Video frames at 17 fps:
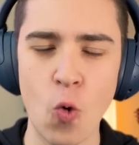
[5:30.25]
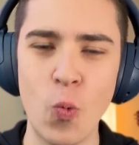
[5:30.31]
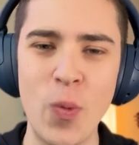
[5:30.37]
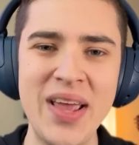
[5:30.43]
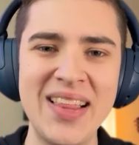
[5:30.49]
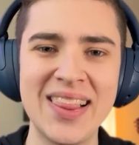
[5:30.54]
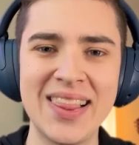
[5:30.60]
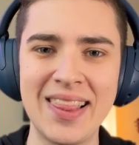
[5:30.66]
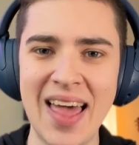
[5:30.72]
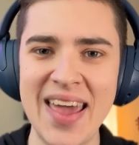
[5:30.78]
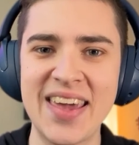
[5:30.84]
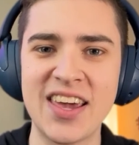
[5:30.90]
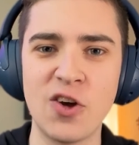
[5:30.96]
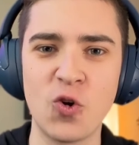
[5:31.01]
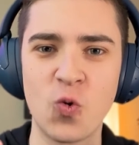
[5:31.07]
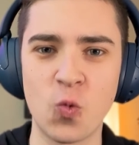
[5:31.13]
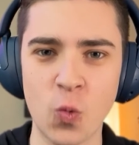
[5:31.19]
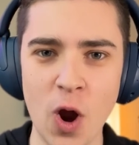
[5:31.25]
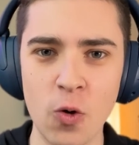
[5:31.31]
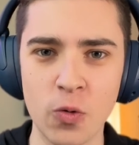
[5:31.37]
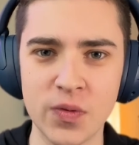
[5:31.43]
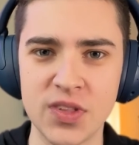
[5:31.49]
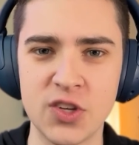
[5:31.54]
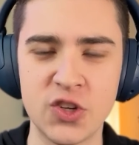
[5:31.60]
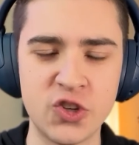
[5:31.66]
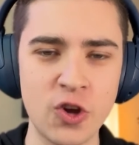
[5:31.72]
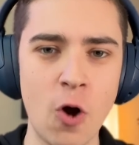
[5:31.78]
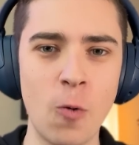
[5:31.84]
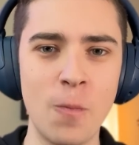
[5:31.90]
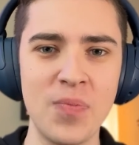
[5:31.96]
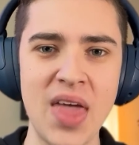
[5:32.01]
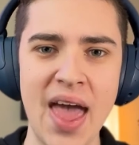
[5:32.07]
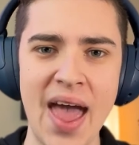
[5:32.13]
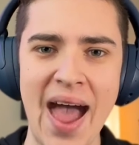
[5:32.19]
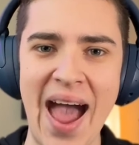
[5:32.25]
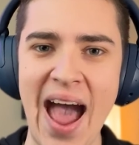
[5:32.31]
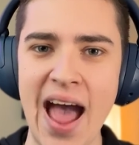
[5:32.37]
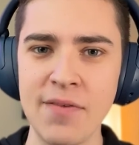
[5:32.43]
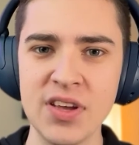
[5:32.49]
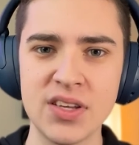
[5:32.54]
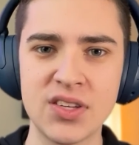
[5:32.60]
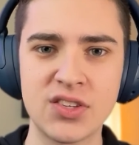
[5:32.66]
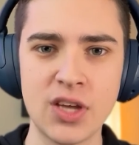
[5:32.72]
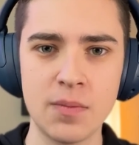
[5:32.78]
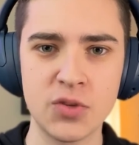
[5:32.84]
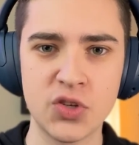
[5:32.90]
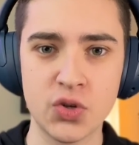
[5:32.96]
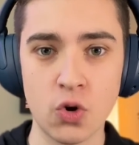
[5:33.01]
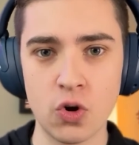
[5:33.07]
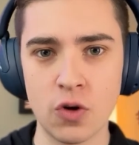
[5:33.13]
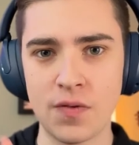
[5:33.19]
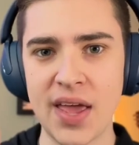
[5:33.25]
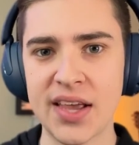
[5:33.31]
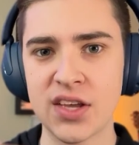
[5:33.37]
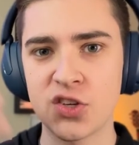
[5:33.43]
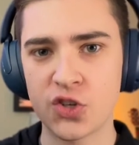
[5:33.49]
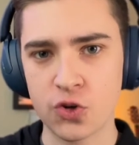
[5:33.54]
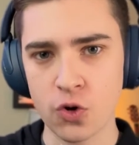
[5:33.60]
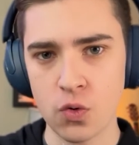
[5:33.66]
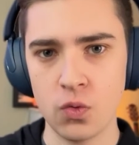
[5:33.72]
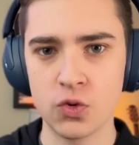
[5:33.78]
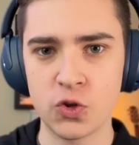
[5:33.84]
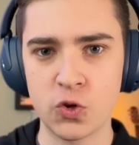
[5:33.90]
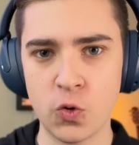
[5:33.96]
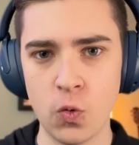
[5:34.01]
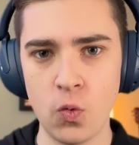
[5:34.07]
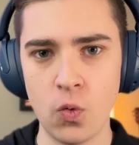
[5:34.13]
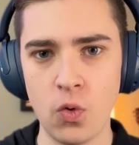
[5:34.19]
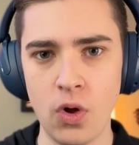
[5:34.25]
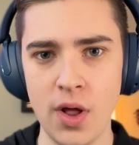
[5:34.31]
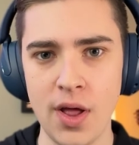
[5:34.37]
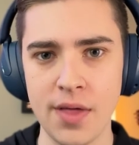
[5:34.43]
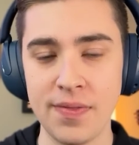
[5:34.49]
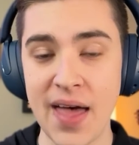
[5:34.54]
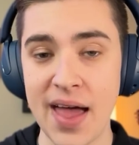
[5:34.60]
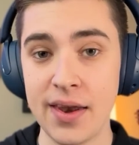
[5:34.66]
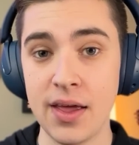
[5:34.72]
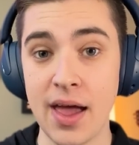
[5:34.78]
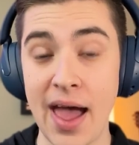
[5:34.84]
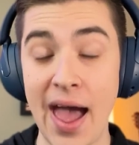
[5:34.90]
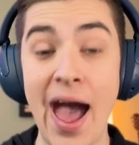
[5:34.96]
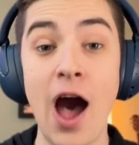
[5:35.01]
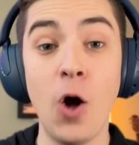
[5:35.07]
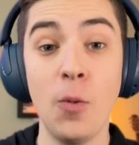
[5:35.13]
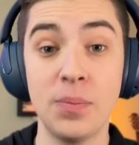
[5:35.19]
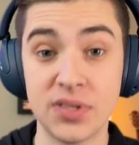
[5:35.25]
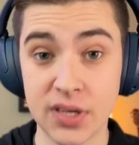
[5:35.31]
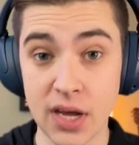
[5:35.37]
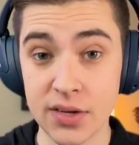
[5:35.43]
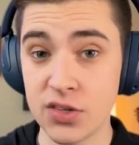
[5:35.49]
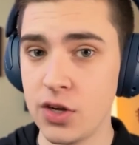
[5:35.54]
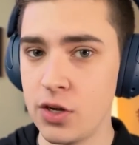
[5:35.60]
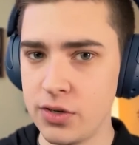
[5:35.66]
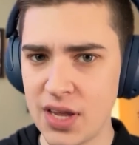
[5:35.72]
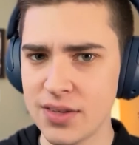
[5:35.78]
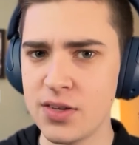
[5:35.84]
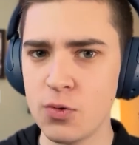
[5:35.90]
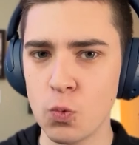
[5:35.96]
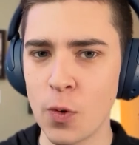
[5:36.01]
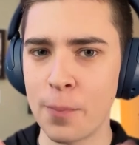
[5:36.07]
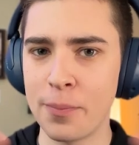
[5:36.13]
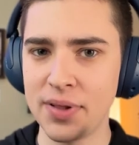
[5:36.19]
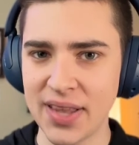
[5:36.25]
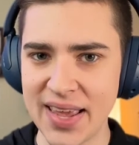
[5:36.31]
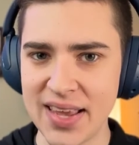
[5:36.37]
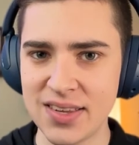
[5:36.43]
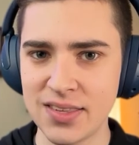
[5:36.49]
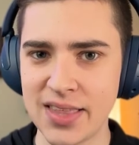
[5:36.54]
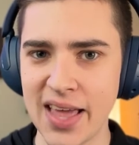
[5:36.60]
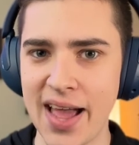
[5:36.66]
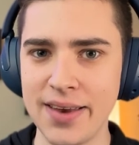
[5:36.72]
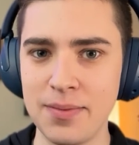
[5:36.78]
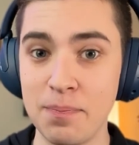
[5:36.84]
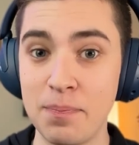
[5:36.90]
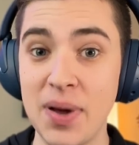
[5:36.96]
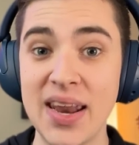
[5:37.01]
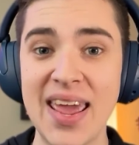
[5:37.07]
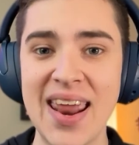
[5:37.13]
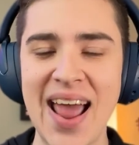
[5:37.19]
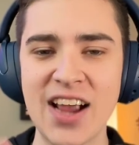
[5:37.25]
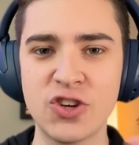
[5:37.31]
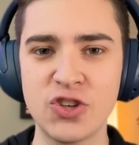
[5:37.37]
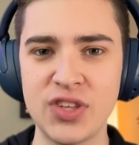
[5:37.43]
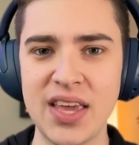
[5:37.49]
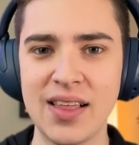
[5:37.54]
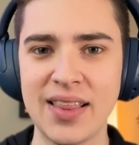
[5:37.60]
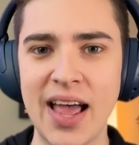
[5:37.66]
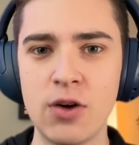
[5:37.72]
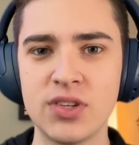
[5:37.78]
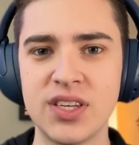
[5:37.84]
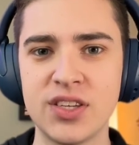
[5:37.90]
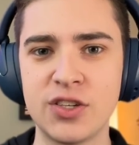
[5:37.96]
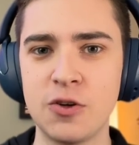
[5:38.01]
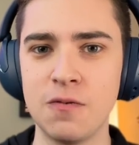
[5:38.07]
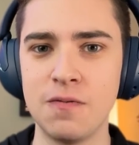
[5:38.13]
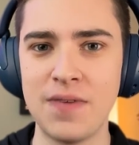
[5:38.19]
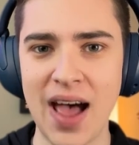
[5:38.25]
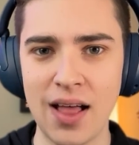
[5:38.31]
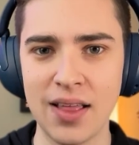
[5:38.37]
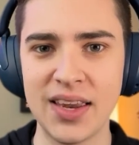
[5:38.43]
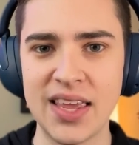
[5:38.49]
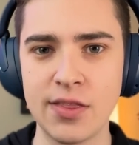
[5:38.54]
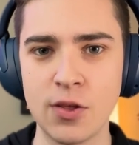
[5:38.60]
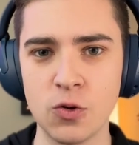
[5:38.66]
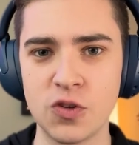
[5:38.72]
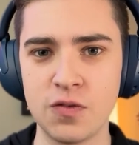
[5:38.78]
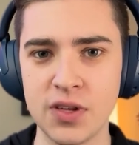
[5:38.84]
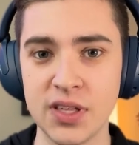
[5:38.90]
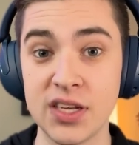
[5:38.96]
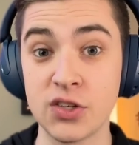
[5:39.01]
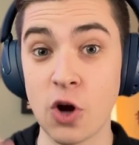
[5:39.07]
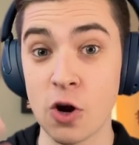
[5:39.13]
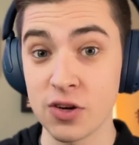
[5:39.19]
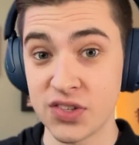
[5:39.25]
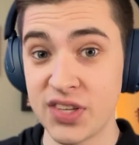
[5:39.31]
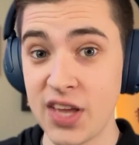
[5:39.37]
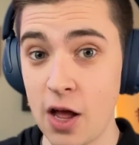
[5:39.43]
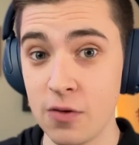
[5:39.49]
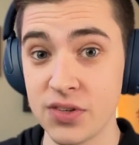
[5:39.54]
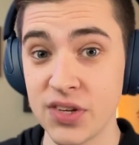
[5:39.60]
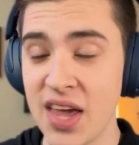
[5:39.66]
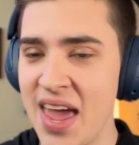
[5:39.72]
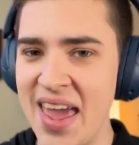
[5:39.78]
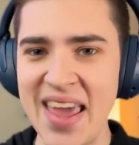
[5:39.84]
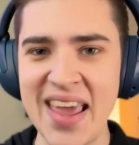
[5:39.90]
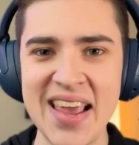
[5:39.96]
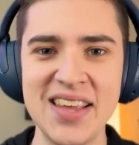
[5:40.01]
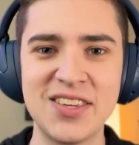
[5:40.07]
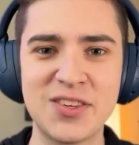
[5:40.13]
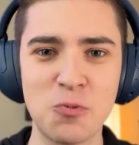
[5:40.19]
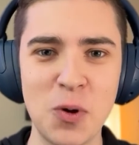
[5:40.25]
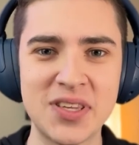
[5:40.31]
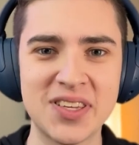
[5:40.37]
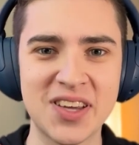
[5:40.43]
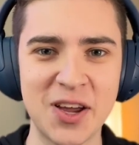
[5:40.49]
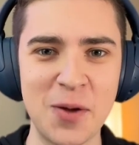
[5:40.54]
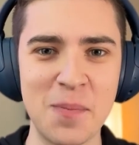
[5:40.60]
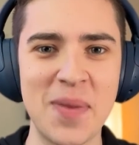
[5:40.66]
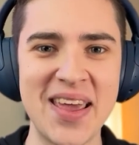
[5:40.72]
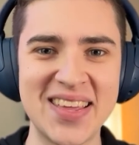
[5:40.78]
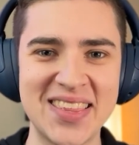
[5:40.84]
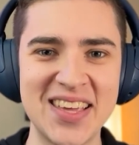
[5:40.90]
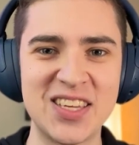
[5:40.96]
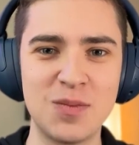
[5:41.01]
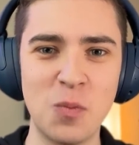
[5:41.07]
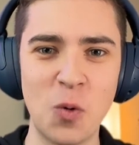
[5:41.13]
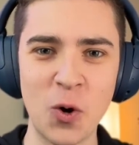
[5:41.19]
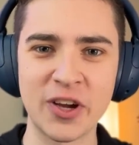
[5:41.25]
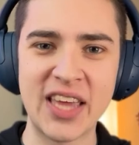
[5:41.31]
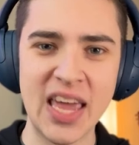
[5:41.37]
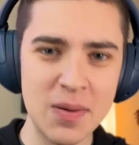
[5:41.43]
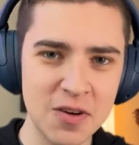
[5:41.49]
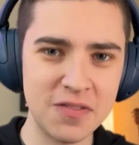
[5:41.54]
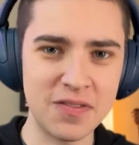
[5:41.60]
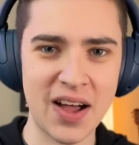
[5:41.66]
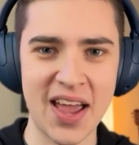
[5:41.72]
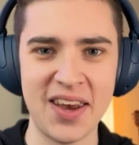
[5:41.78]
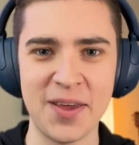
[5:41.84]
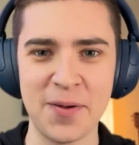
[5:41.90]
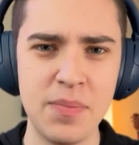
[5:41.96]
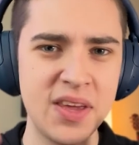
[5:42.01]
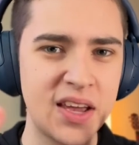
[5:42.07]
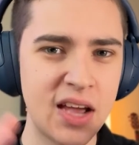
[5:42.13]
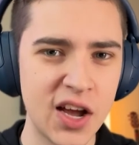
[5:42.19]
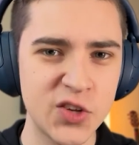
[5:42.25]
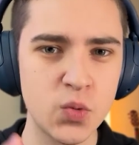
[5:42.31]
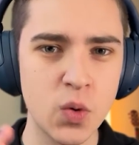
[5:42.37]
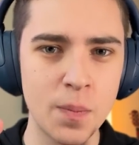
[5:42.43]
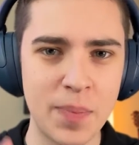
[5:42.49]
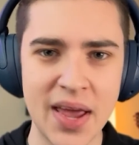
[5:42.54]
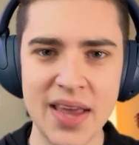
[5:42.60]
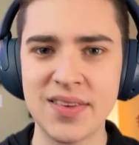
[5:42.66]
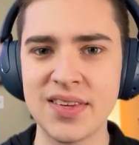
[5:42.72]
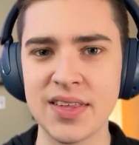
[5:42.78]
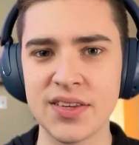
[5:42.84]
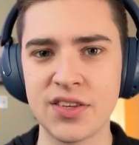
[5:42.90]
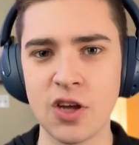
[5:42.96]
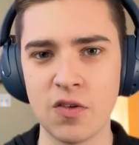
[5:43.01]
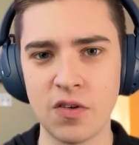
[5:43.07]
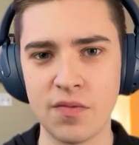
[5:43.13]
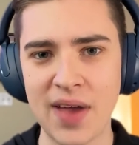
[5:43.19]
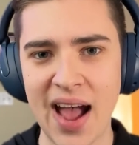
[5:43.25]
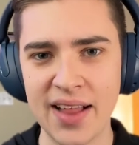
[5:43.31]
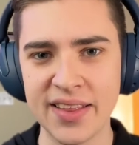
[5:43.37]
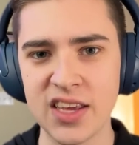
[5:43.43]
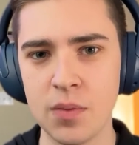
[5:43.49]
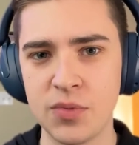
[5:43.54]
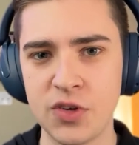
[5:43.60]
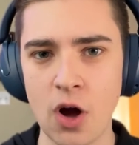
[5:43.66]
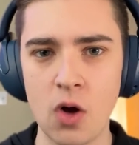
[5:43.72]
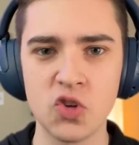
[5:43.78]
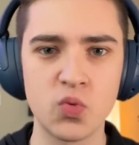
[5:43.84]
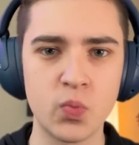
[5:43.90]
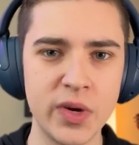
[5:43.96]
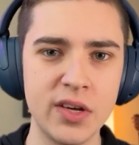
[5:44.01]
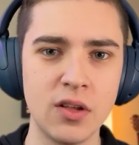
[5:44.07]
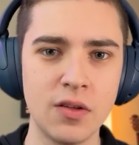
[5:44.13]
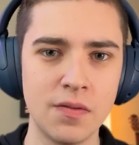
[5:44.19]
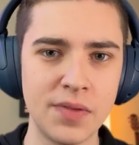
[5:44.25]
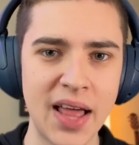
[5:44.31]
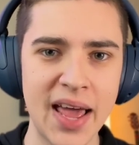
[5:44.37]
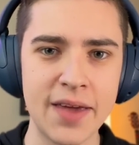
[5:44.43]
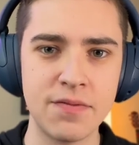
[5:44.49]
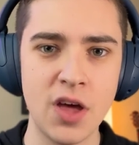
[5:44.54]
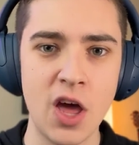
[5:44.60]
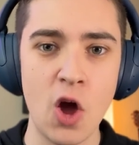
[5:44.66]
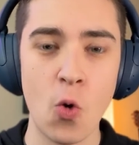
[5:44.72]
We like growth. So having some sort of external tool that helps us, doesn't replace that, but it actually allows us to validate those feelings ourselves, is what's gonna make this more gamified. And because we're basing this off of Ali Abdaal's Wheel of Life,